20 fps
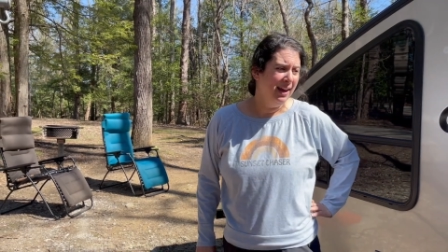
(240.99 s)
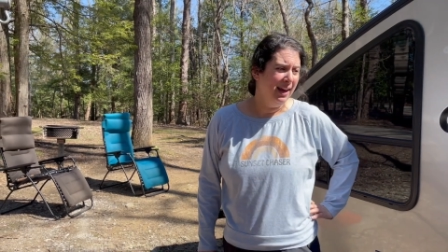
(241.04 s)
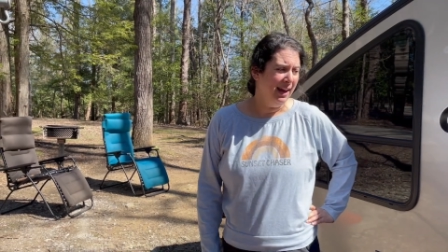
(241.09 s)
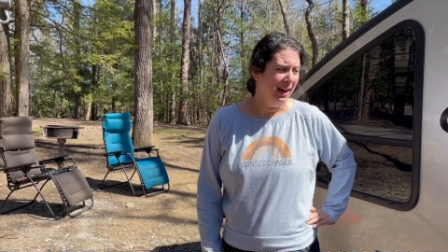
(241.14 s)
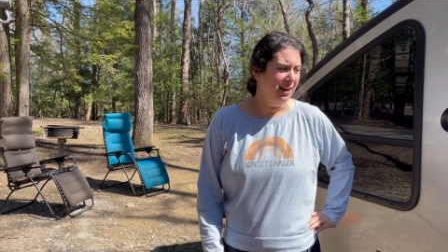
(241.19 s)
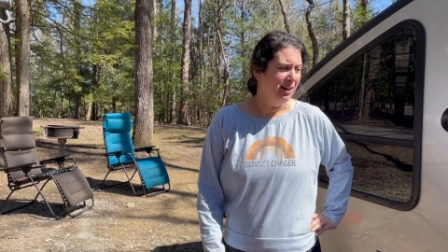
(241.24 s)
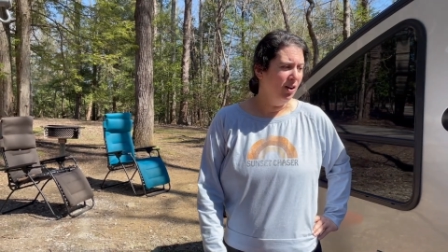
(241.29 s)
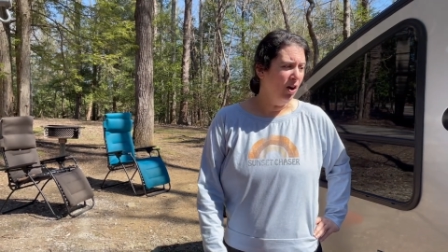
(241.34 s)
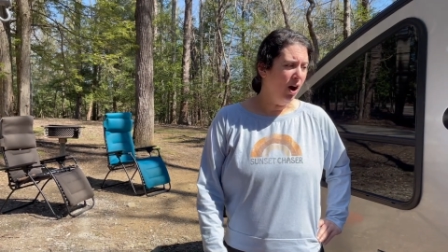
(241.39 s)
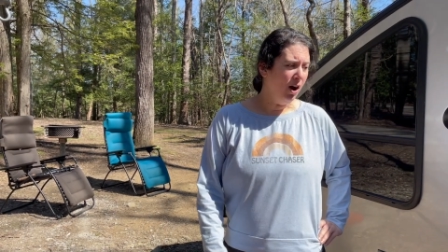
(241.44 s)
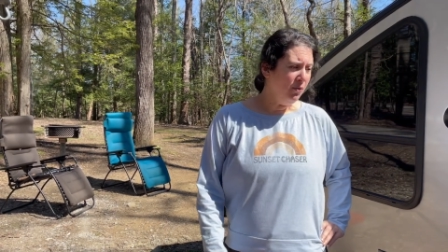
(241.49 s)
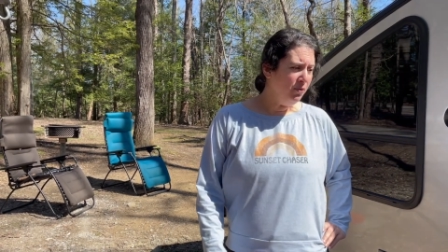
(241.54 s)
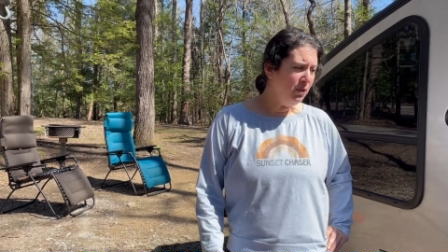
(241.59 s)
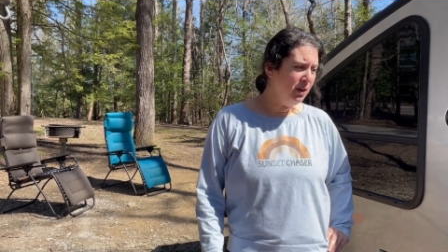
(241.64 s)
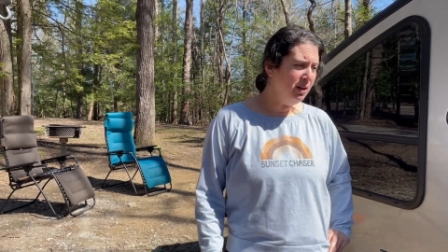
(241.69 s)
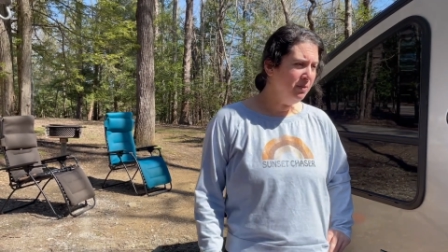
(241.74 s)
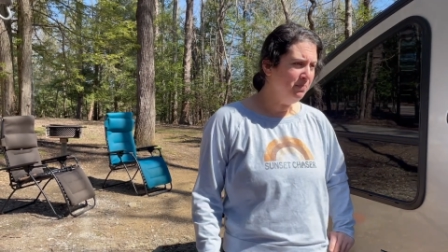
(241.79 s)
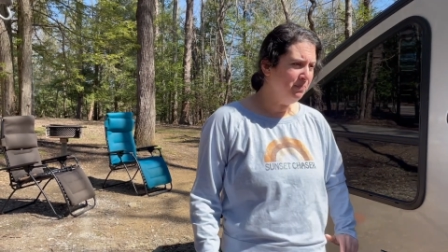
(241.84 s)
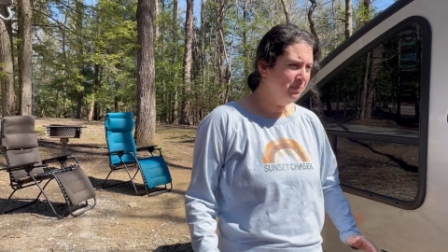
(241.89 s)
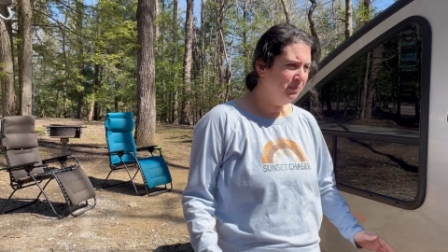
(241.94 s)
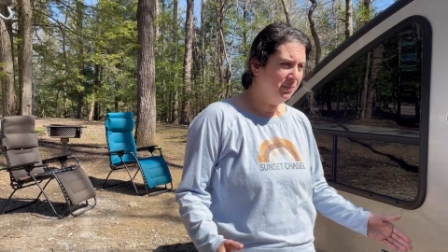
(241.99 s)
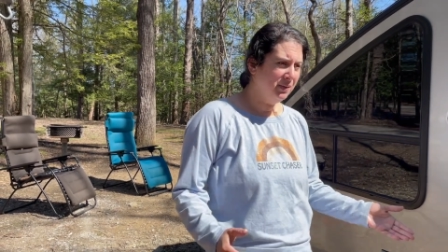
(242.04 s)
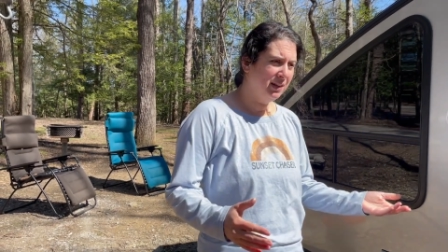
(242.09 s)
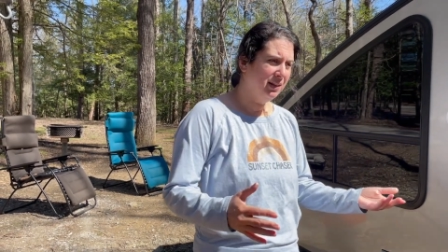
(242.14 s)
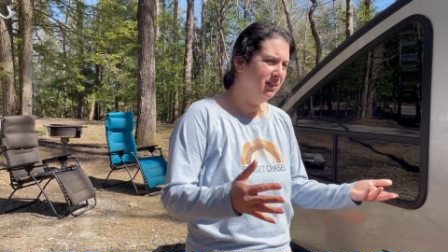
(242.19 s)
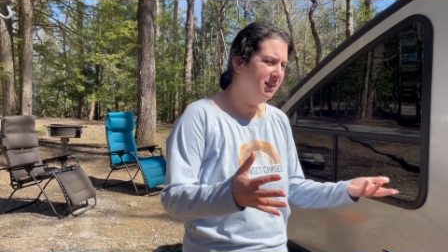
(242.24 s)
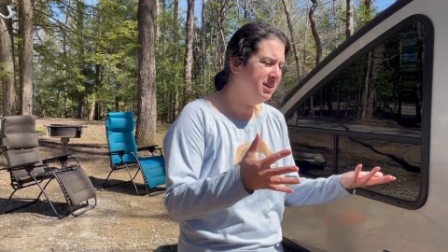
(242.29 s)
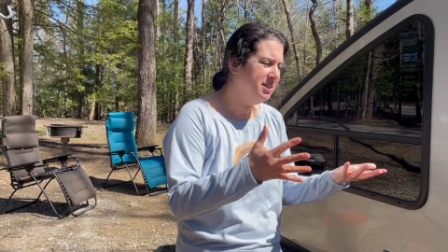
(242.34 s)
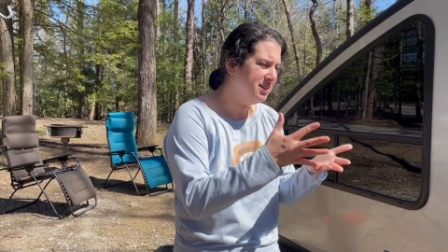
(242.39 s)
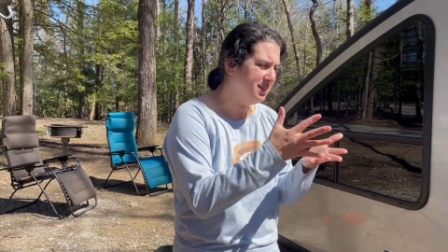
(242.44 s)
And often
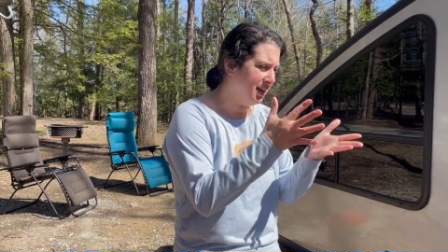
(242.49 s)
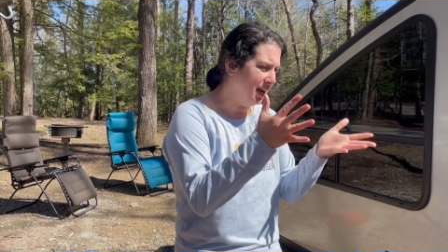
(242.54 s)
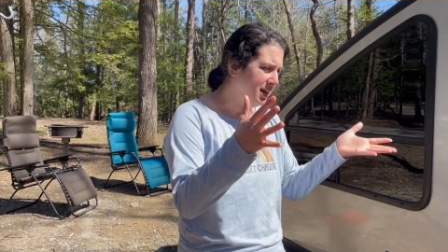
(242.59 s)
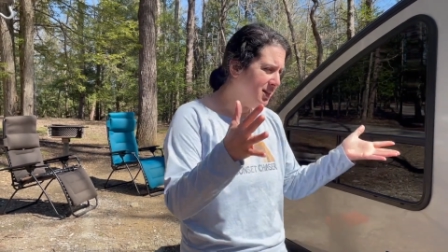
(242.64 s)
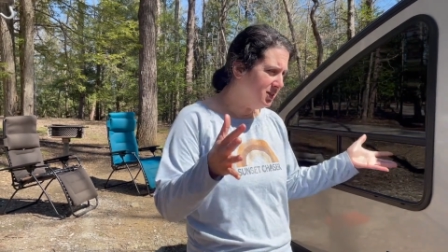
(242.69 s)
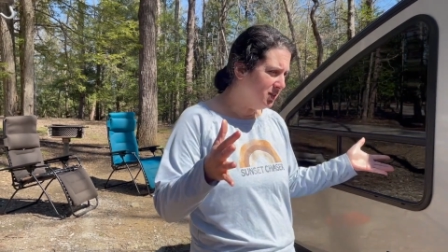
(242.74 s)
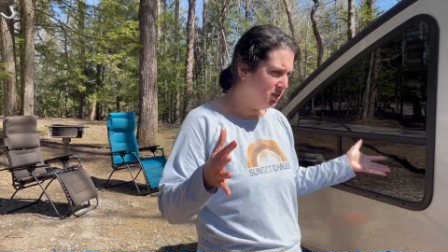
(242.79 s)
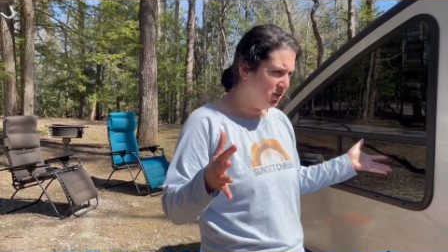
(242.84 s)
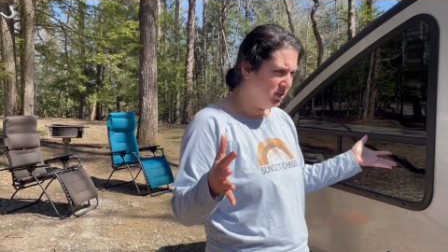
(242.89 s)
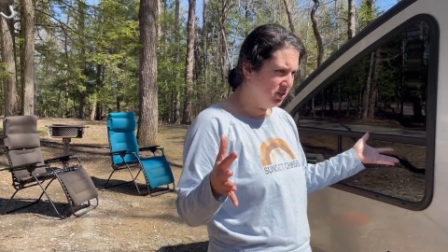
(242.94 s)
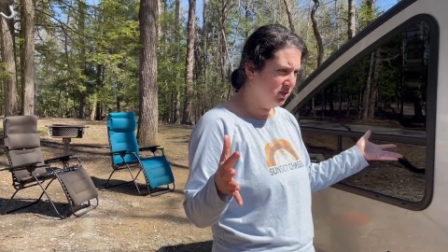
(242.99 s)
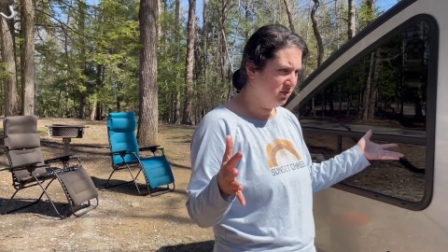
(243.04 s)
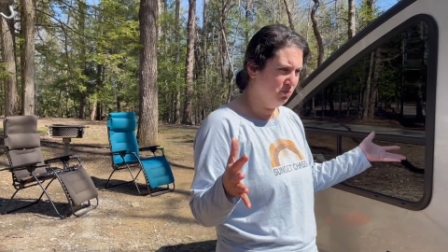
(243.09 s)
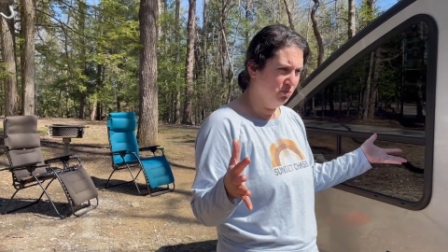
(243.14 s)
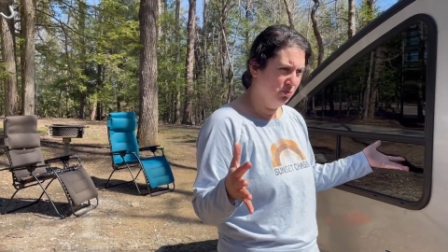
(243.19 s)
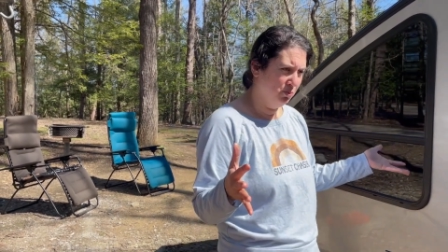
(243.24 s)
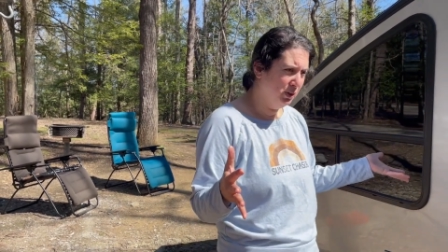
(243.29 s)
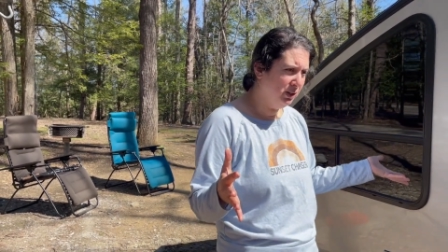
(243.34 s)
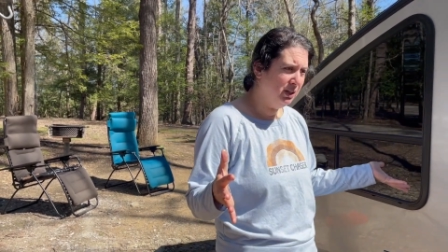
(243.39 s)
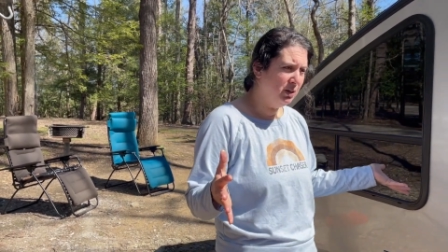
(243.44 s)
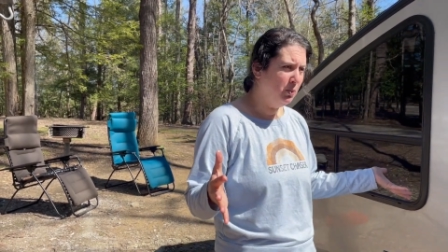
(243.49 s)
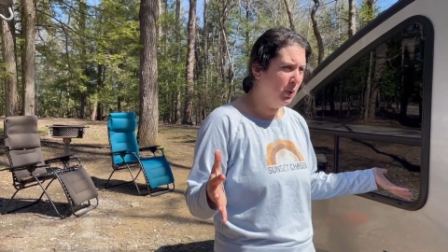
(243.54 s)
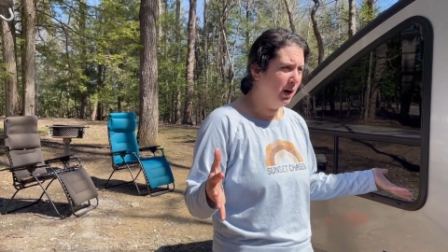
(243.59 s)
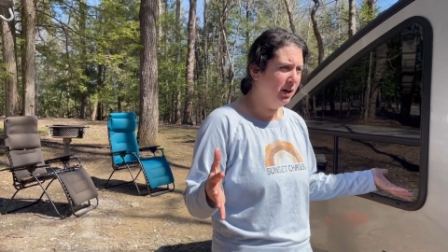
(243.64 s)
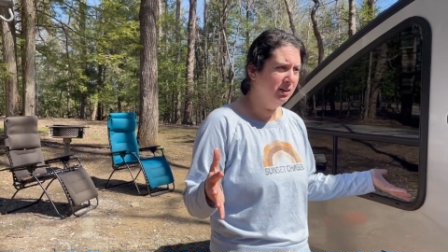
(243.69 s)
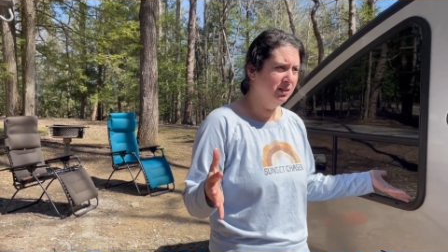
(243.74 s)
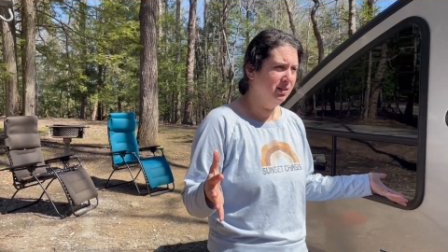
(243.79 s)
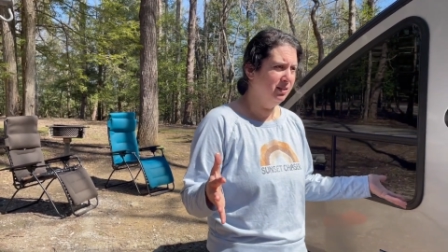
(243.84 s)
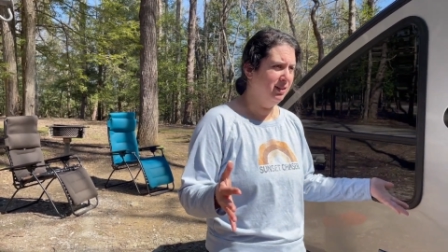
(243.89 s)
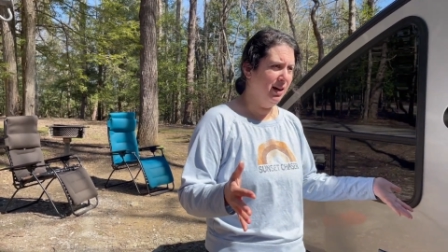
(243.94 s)
these sites are just really
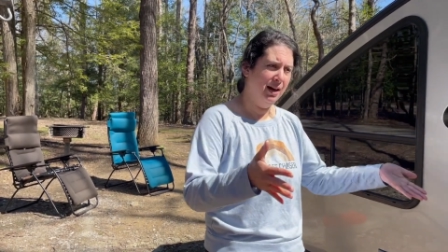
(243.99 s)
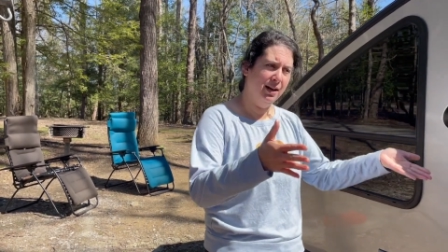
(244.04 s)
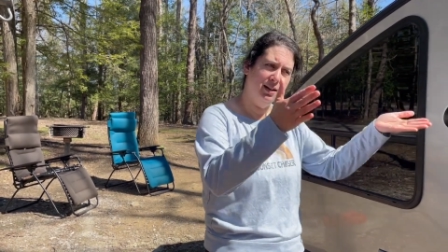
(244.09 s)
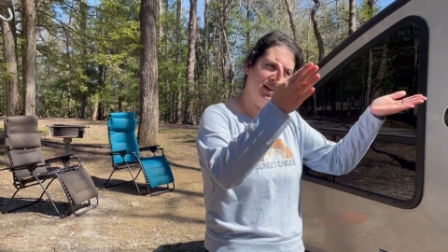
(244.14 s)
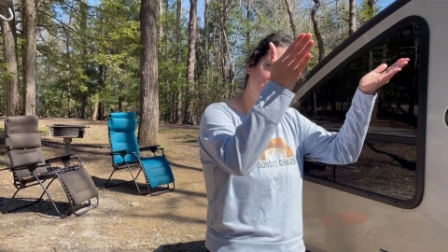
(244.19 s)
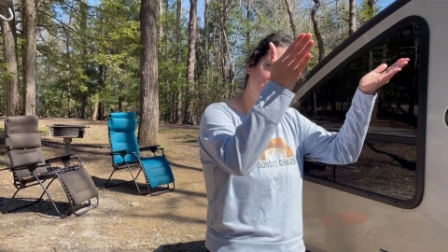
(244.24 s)
well designed to